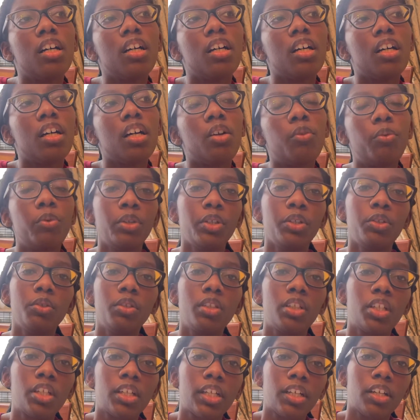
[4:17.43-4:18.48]

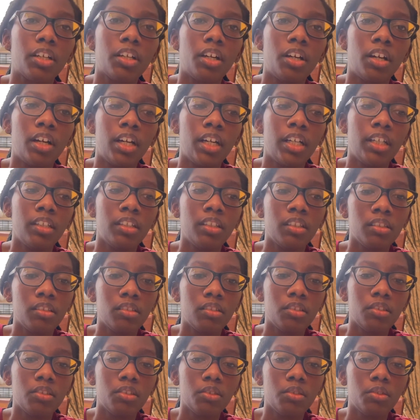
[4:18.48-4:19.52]
look on
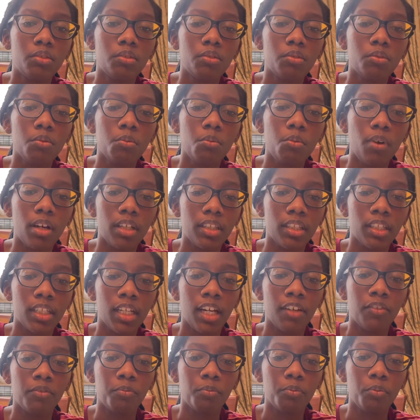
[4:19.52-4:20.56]
what
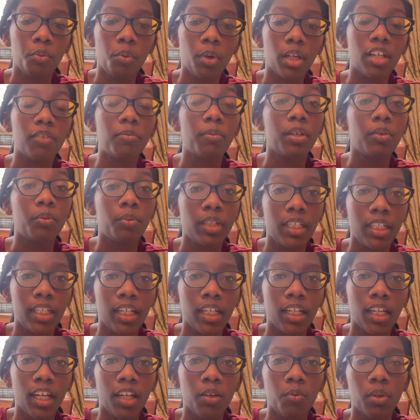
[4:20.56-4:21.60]
I've been
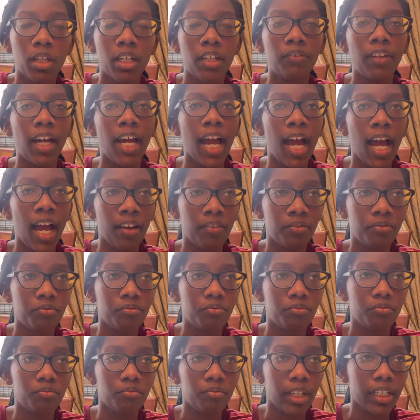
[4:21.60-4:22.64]
reading and what have
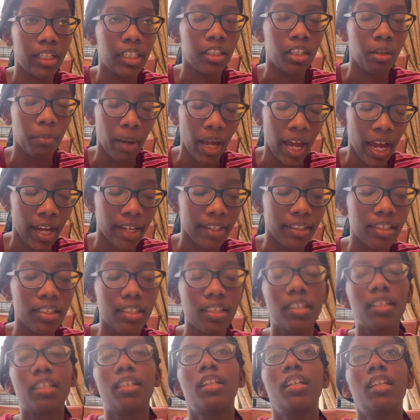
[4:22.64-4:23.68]
read in the
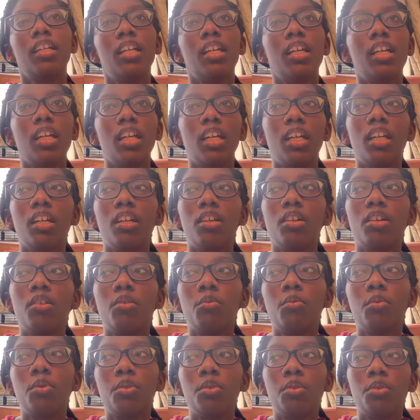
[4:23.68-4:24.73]
past
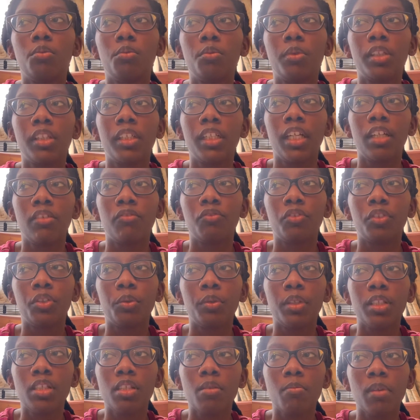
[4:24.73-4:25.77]
will really
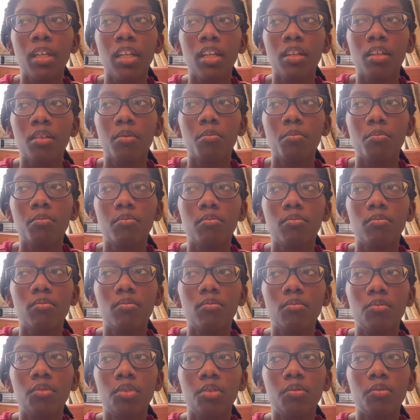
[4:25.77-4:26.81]
influence me.
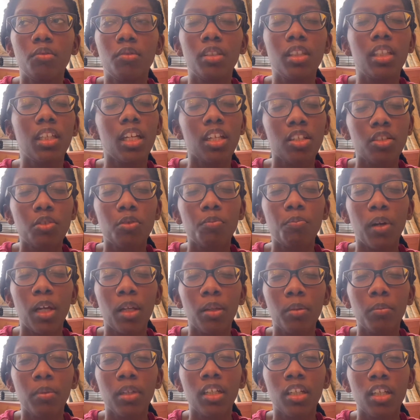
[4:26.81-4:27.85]
Well, it should
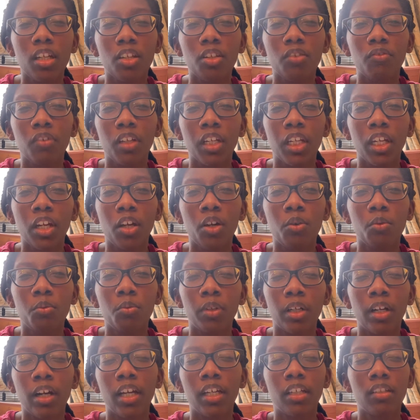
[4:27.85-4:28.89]
probably be another video
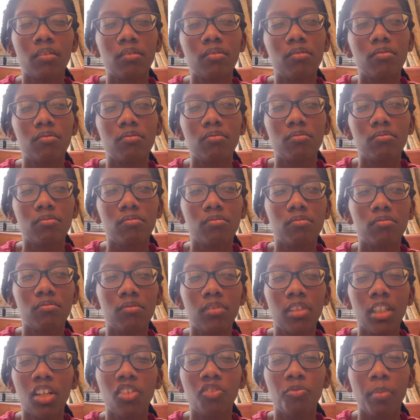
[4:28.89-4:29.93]
where I
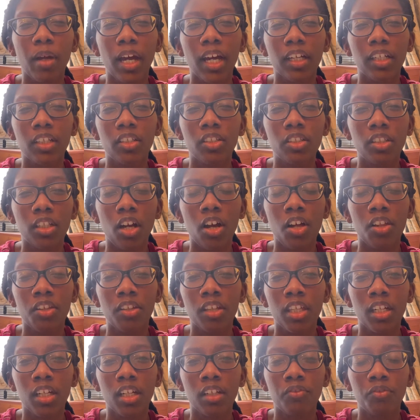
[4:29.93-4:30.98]
delve back into all
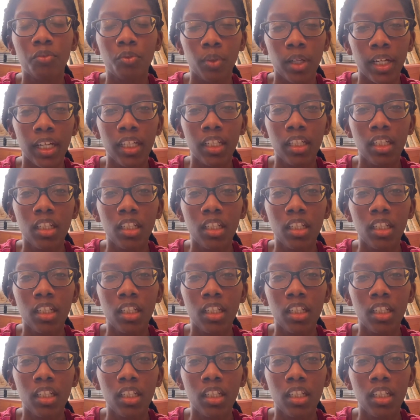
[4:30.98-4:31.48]
that I've read.